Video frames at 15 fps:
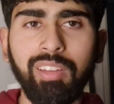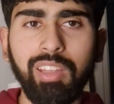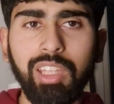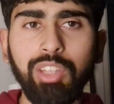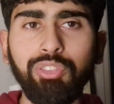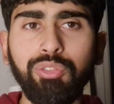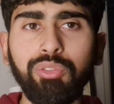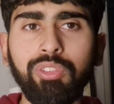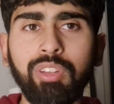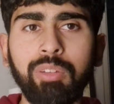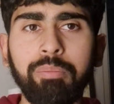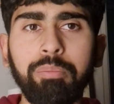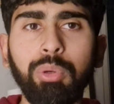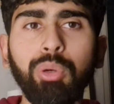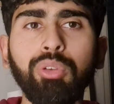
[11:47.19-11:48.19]
If
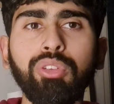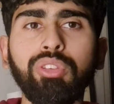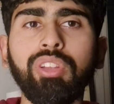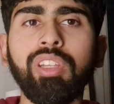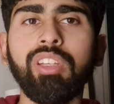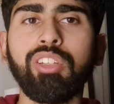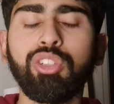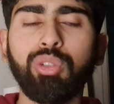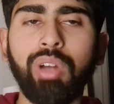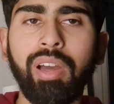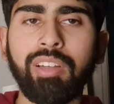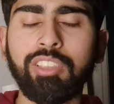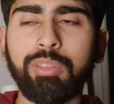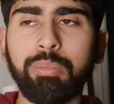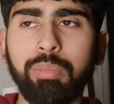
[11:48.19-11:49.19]
both the
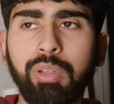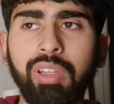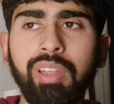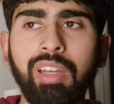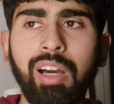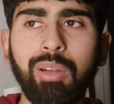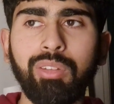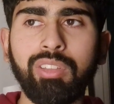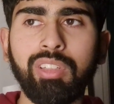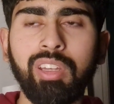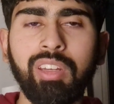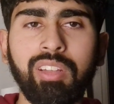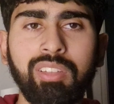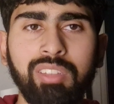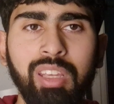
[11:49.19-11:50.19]
tracks play out in
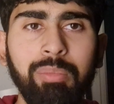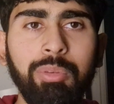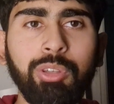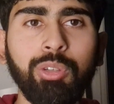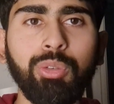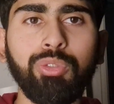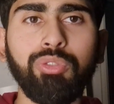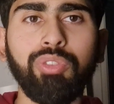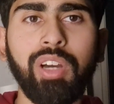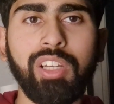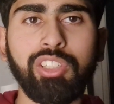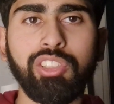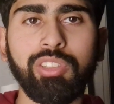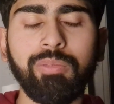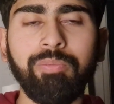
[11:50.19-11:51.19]
a typical
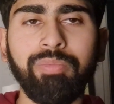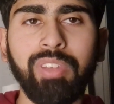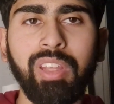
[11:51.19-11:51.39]
fashion,